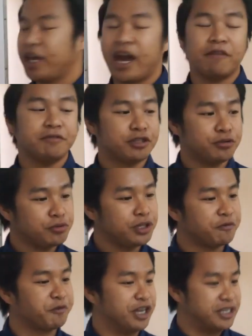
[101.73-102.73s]
we have two
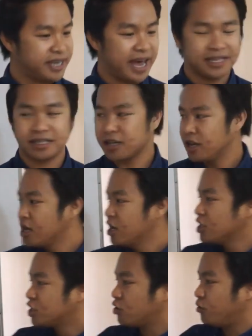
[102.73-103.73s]
different tasks.
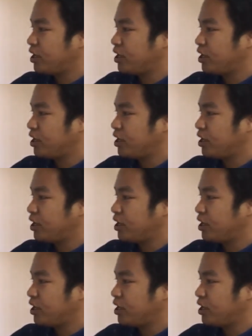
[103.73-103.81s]
So